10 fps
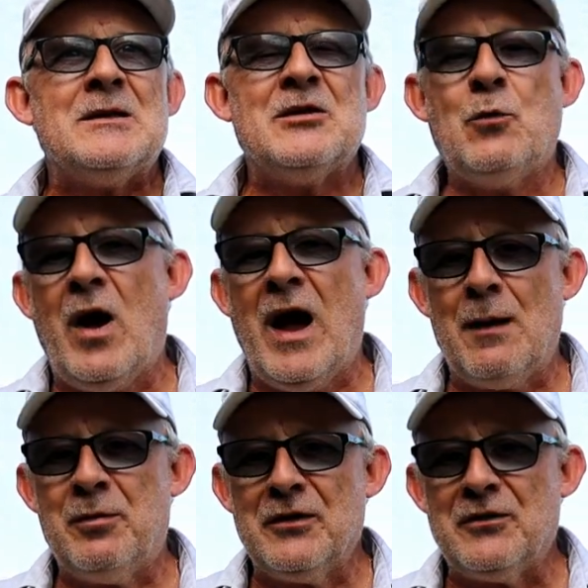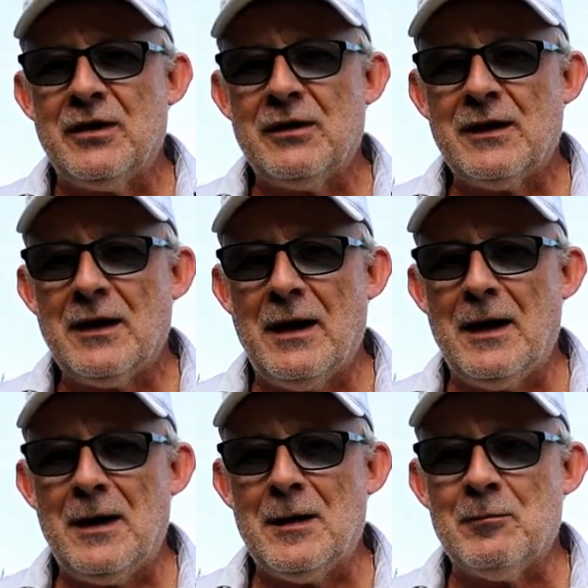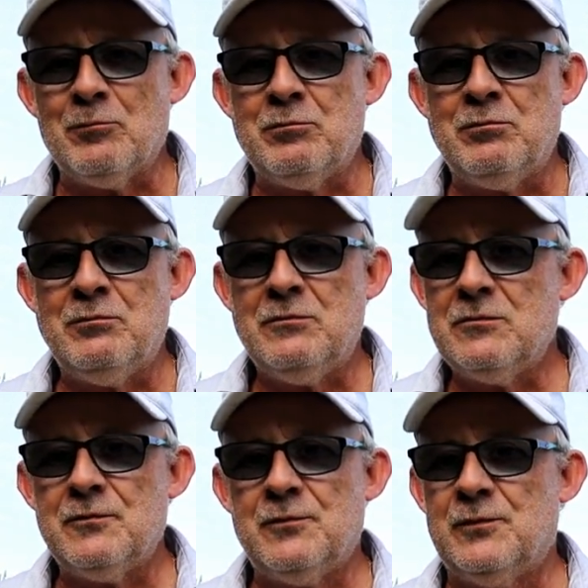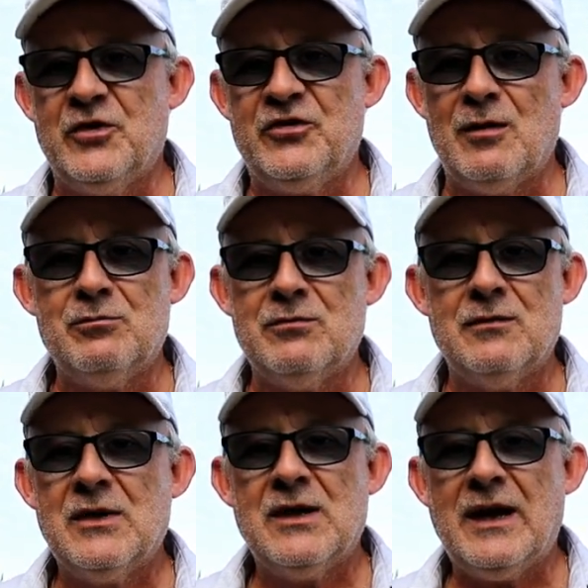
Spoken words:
So what happened? For some